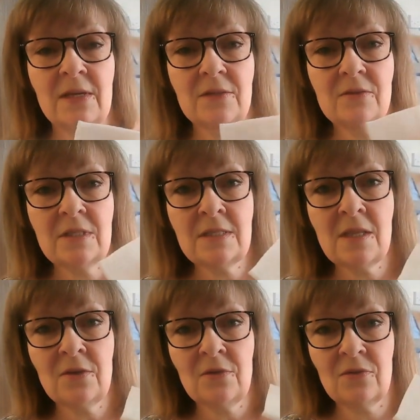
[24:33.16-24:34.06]
This is
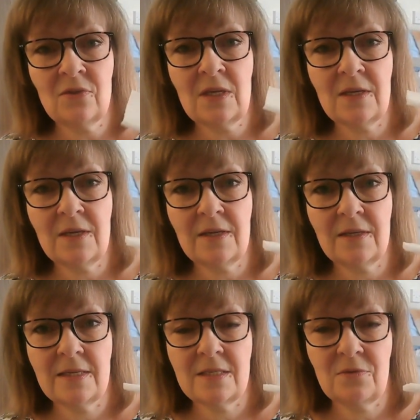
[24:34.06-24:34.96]
the thicker
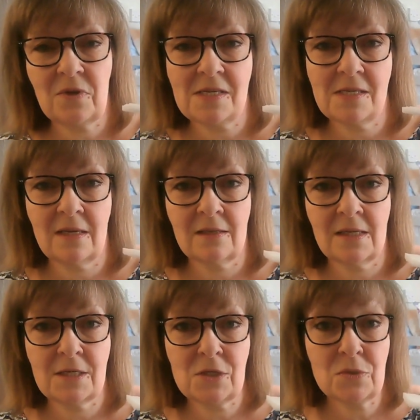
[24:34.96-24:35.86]
interfacing
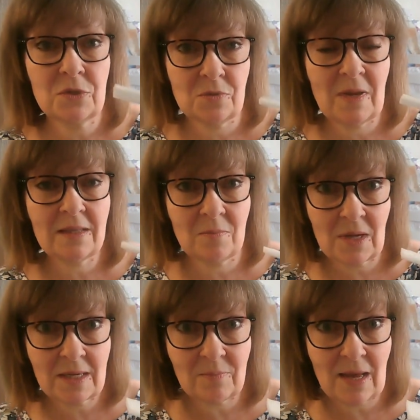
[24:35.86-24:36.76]
that I used to make the
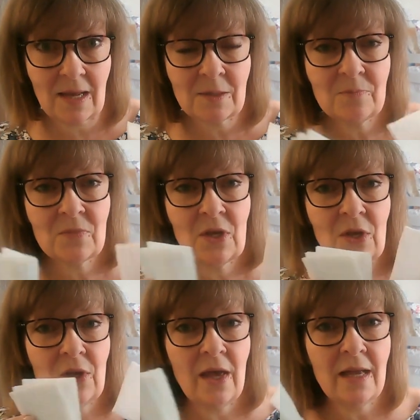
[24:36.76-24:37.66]
bucket bag.
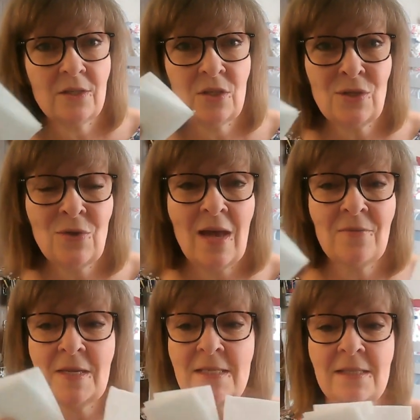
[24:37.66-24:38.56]
Do you have
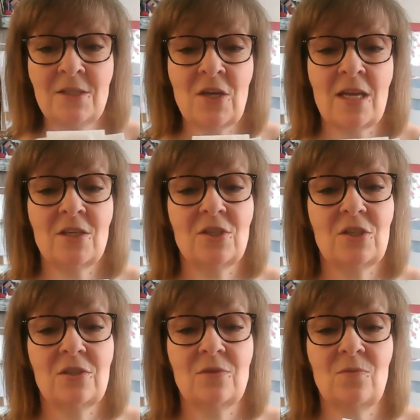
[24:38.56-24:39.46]
any
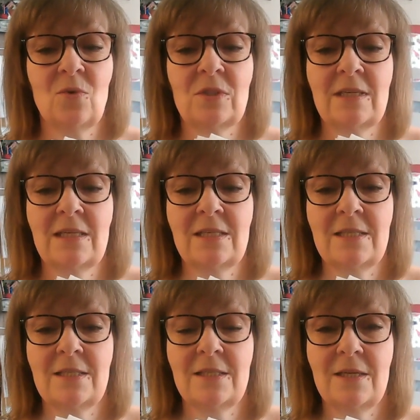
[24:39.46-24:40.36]
suggestions of what I
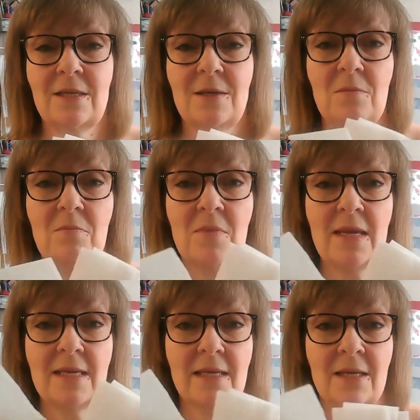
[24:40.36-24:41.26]
could
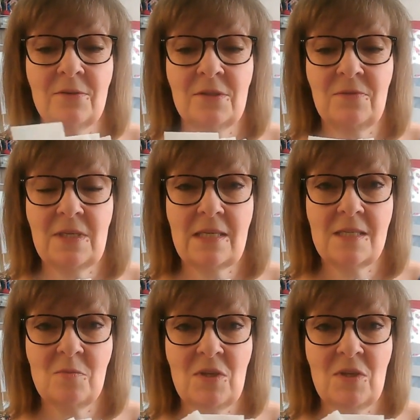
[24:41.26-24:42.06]
make out of these?